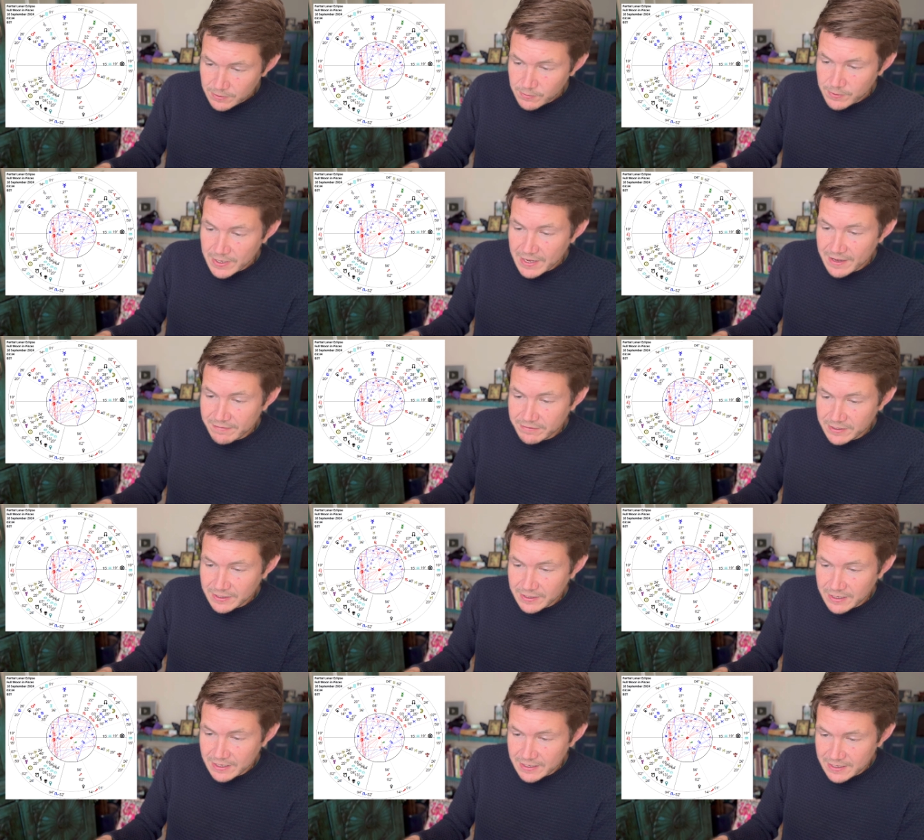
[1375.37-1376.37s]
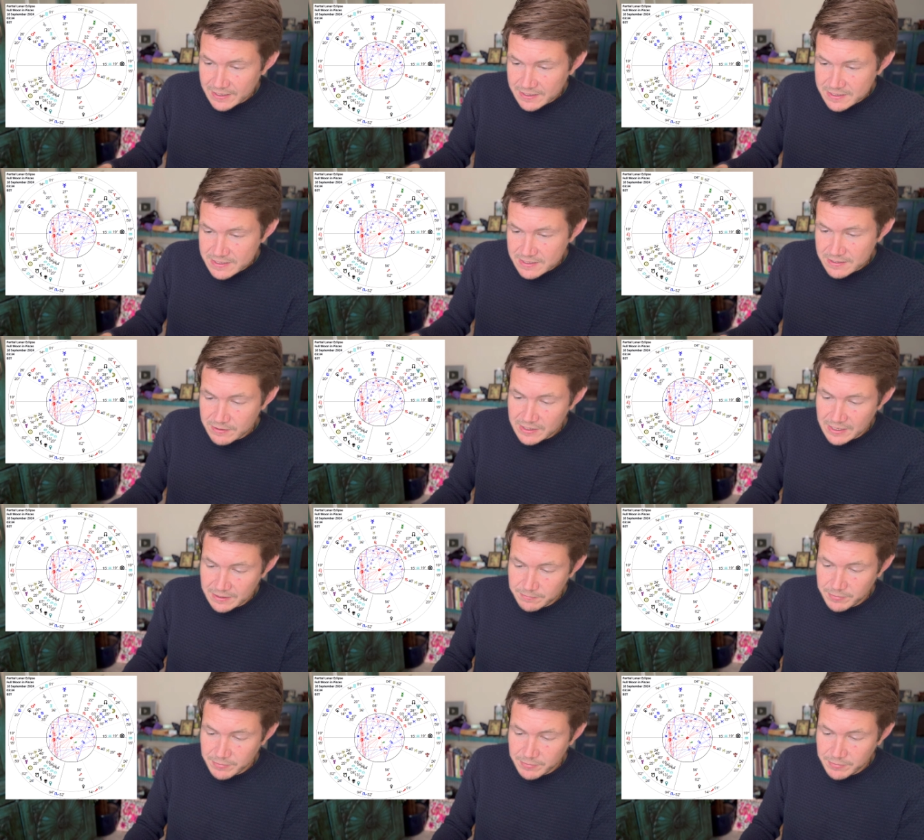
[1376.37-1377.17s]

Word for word: We have a kite that